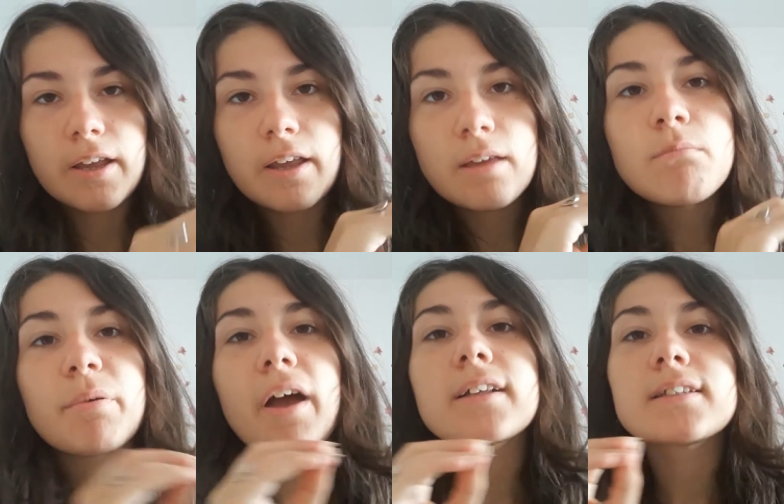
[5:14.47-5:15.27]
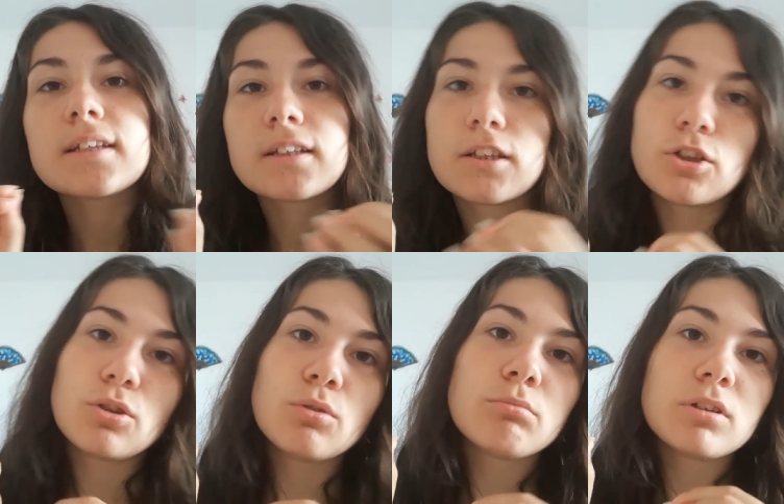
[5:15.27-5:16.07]
impacting the
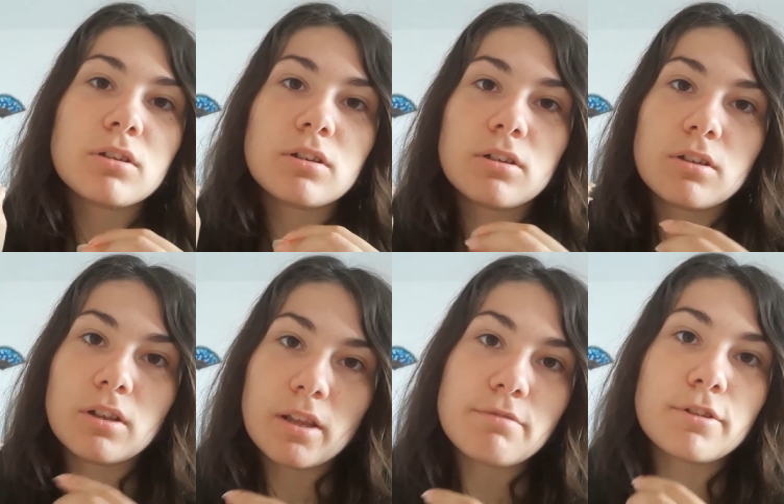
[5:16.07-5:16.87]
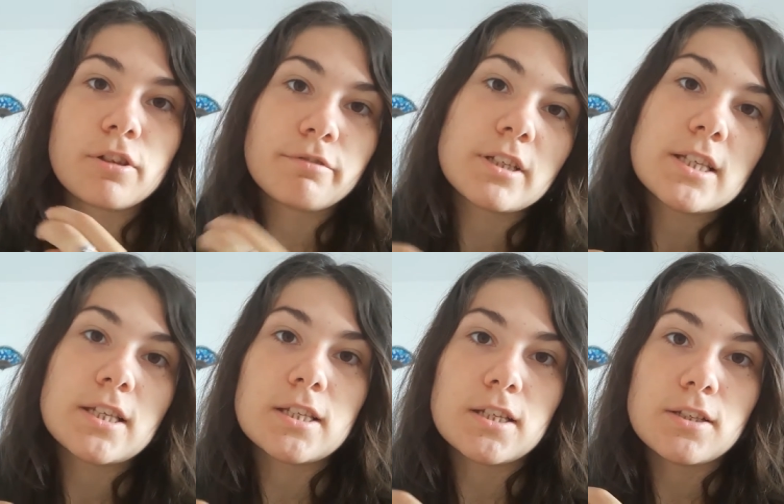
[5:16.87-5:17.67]
human level of
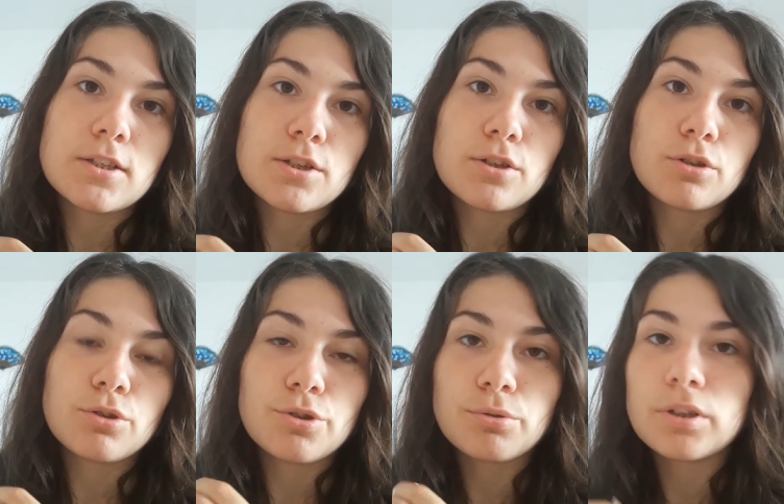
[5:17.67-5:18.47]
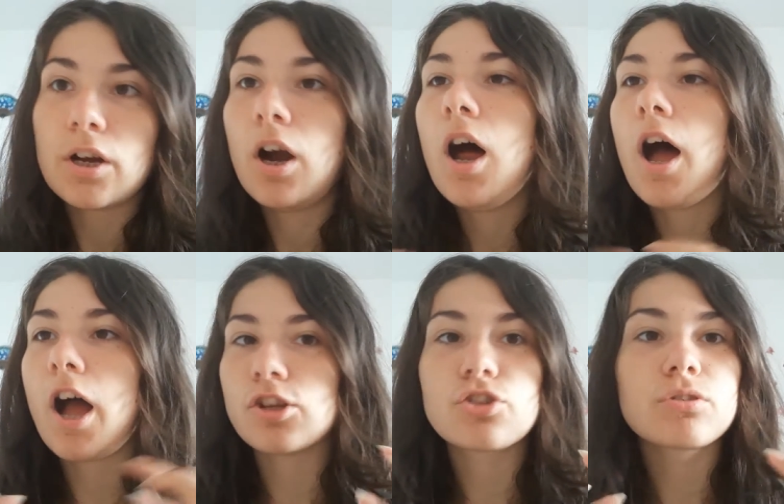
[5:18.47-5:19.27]
existence through their
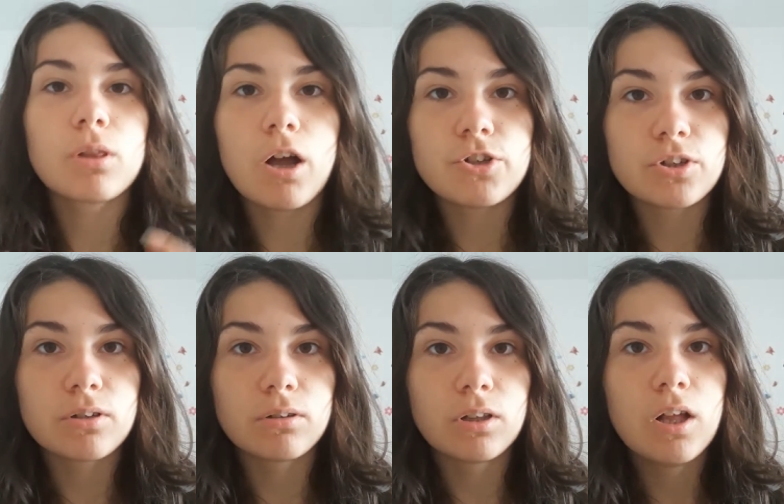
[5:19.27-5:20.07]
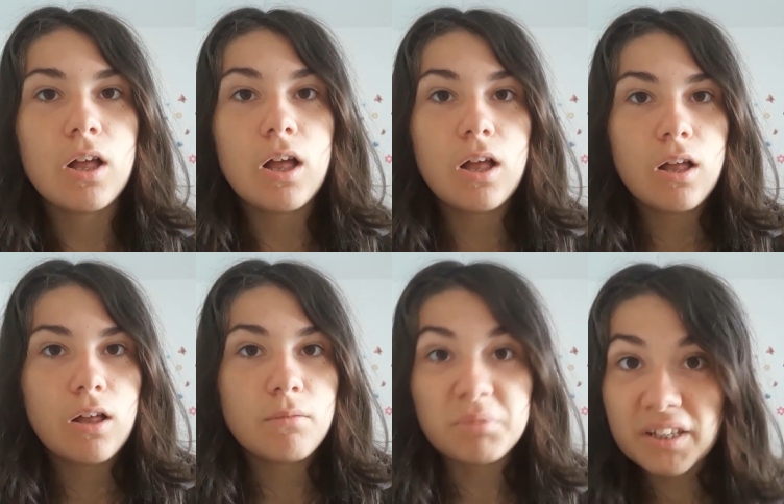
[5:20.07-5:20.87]
astrological
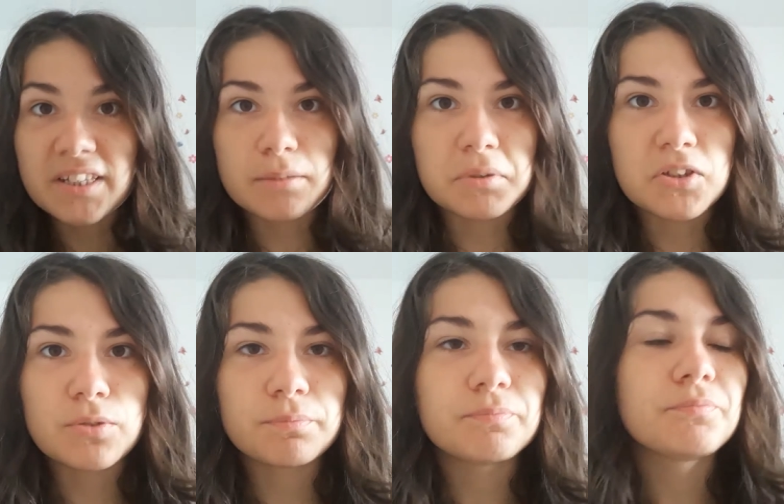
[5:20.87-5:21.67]
placements.